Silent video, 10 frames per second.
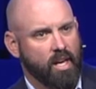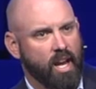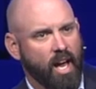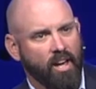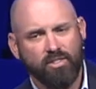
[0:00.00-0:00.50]

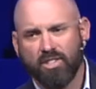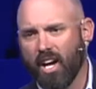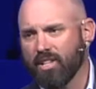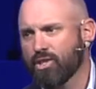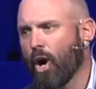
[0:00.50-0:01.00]
and how does
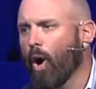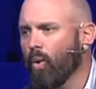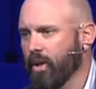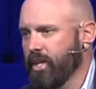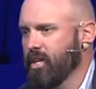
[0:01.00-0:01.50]
God's
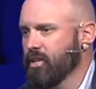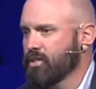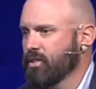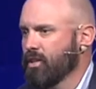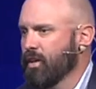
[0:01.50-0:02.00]

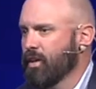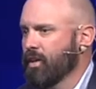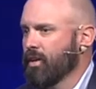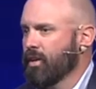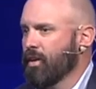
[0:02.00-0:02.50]
holiness
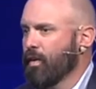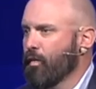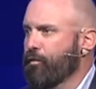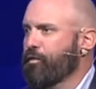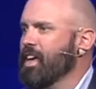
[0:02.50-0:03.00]

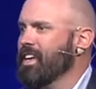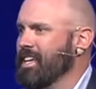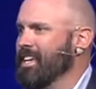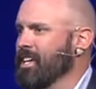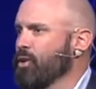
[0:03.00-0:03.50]
fit
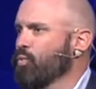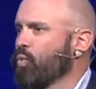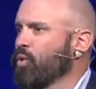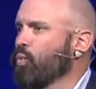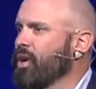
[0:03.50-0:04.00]
in
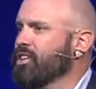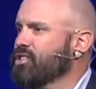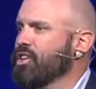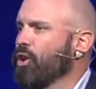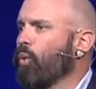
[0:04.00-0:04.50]
when we
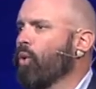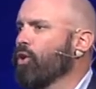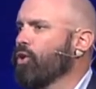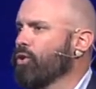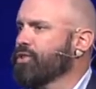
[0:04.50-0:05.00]
see a
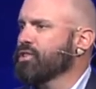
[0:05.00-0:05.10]
world